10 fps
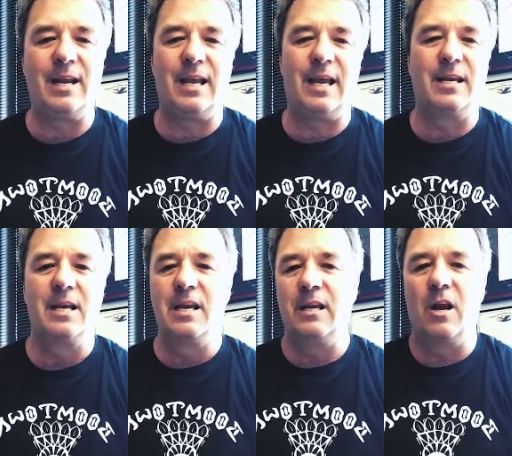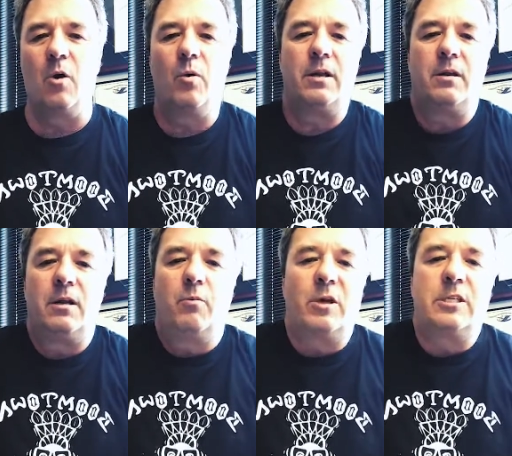And you know
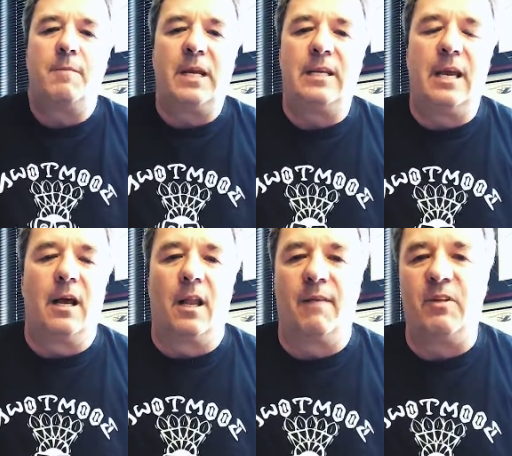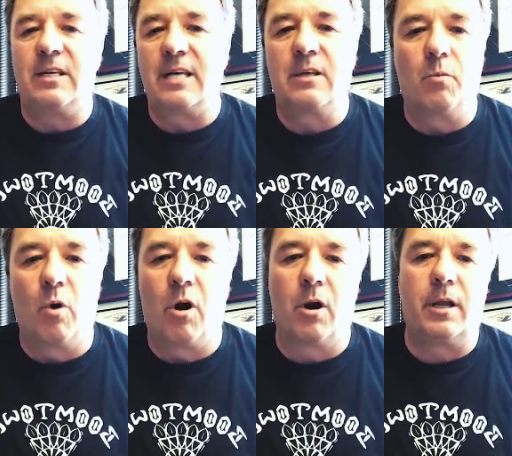what's the big deal if it doesn't
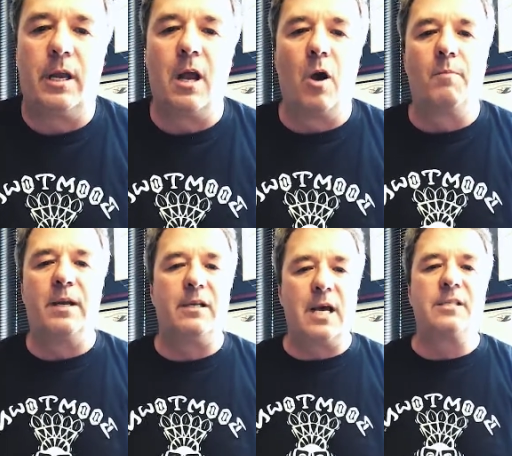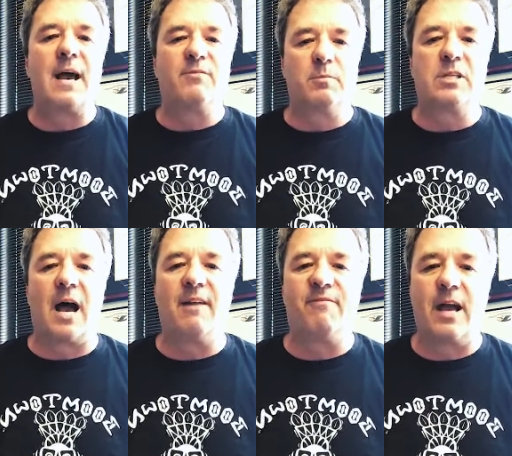work, you know? But it does have some
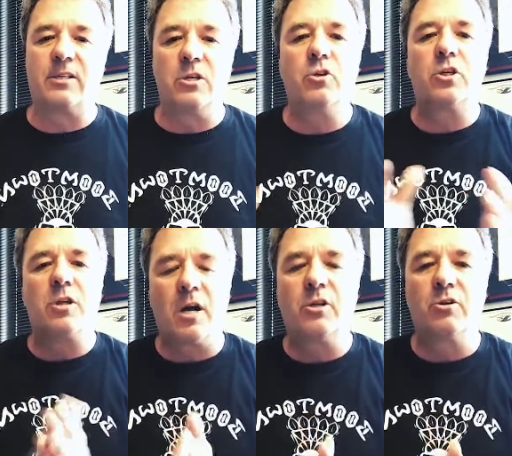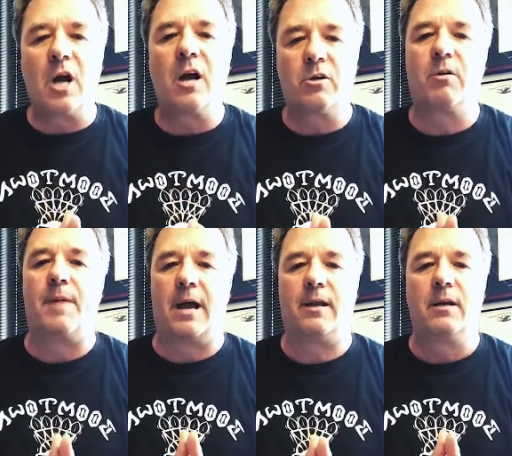side effects, and you should talk to your doctor
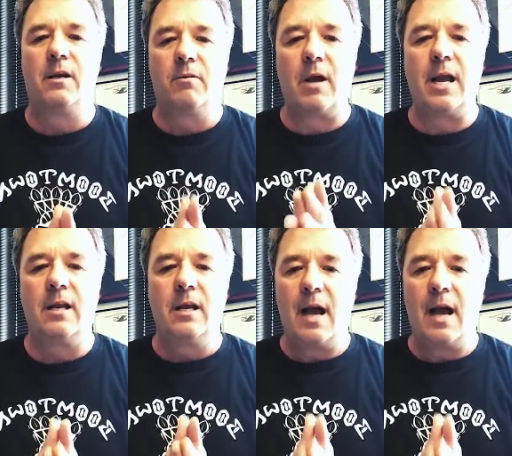about it, right?